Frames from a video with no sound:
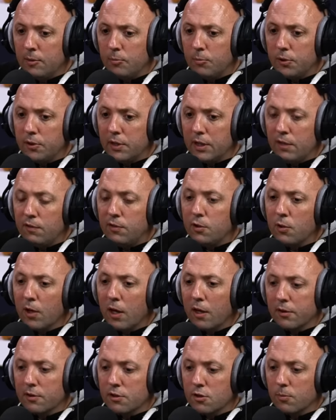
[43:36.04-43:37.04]
But if you
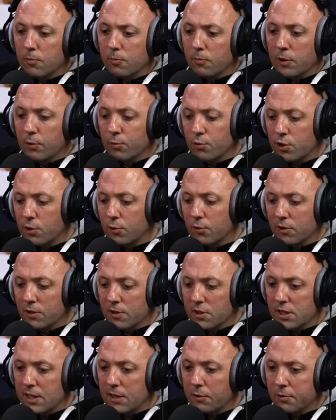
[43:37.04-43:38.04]
are as well-drilled and
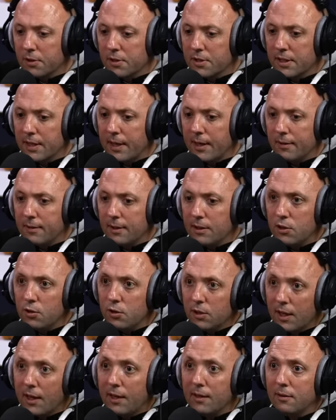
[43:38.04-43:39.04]
as settled as that, then you
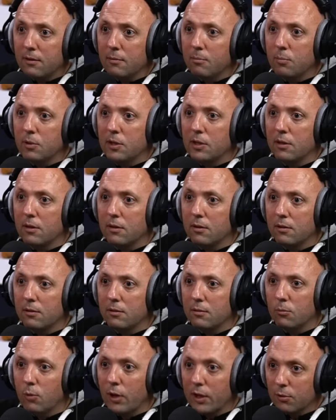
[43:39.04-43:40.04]
can be
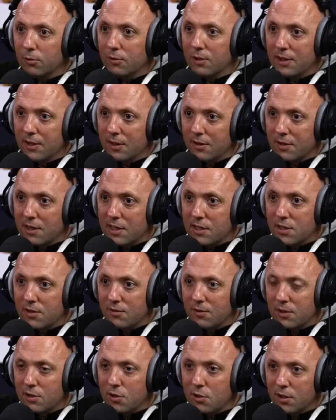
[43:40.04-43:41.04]
wildly
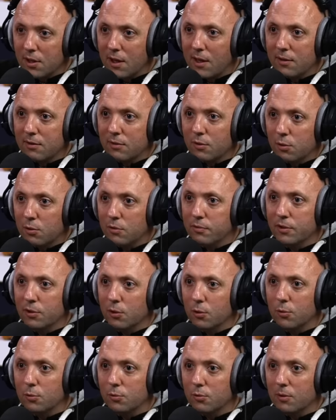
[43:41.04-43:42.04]
aggressive and you can go for
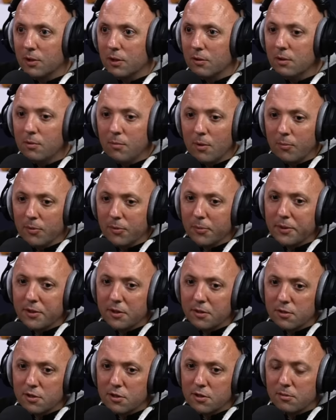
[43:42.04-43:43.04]
gold when it. You remember when
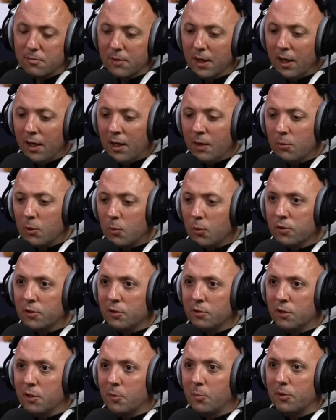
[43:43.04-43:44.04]
they used to be
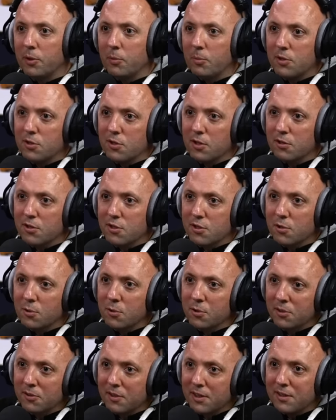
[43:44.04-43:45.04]
1-0 up and they'd be trying to
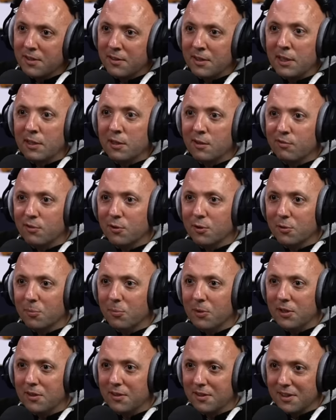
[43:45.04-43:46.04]
score in like the 94th
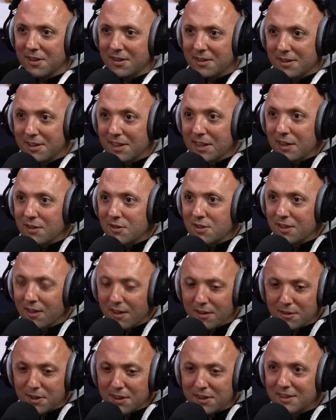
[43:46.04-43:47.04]
minute?
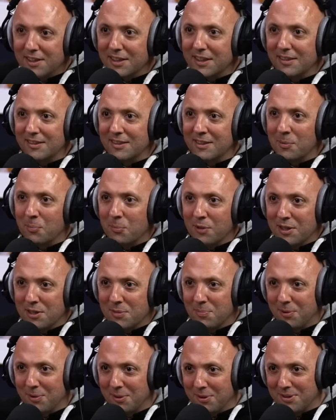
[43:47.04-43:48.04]
And you're clinging to the press
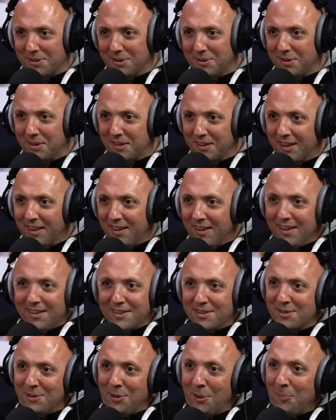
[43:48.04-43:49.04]
box going,
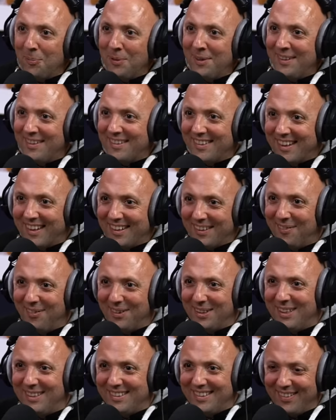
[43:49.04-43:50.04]
stop it. Like,
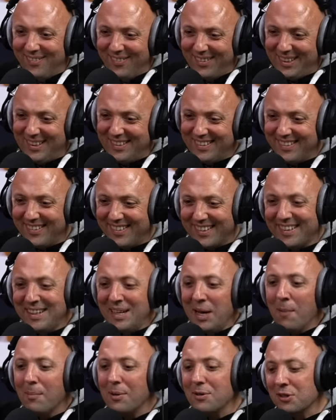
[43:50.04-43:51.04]
what are you doing?
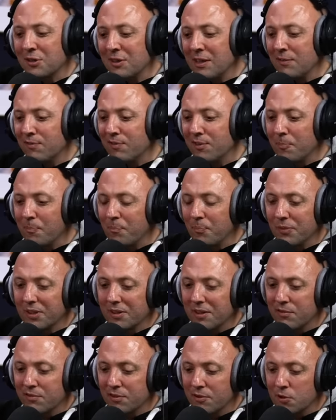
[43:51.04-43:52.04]
But it's great fun
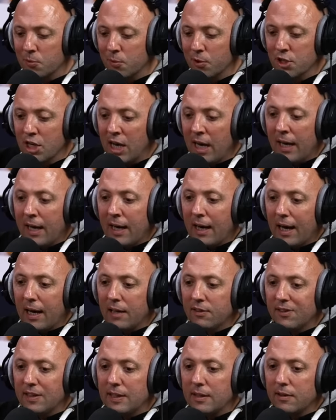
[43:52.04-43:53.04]
to watch.
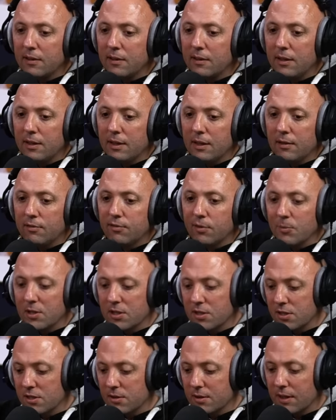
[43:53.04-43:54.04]
I think from
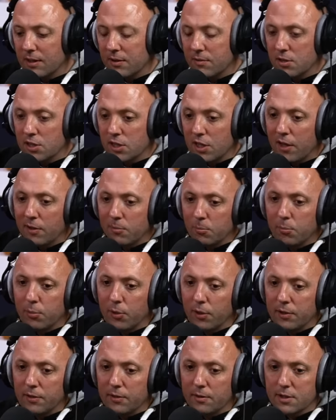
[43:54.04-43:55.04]
this kind of starting
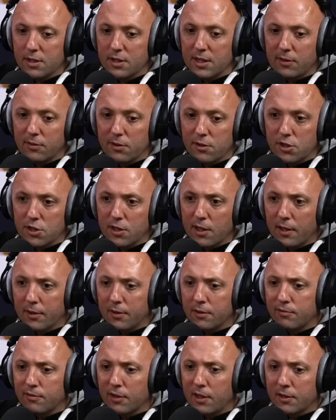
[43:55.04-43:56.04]
point, the standing start
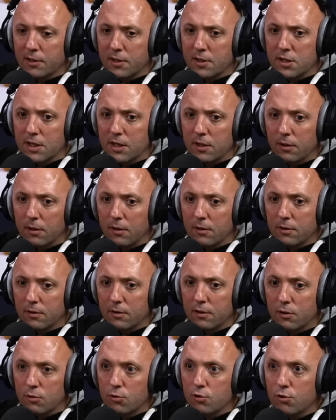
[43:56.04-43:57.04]
that Farke is in,
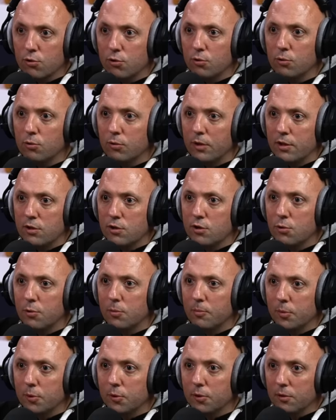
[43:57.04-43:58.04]
control is so
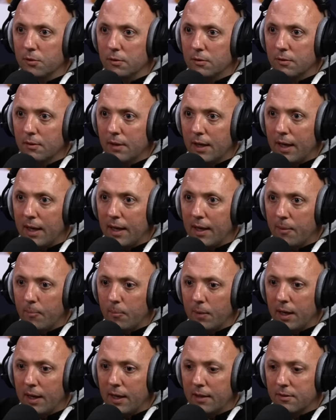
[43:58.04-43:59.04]
important,
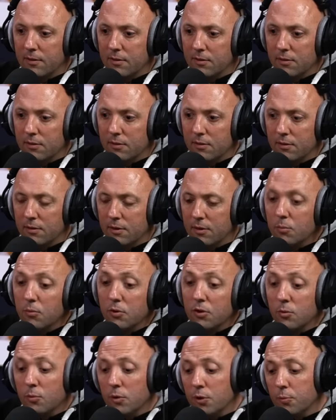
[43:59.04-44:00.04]
and
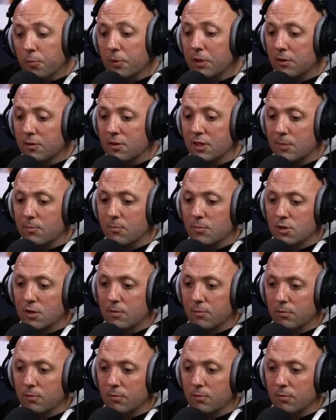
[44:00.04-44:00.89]
there will be teams,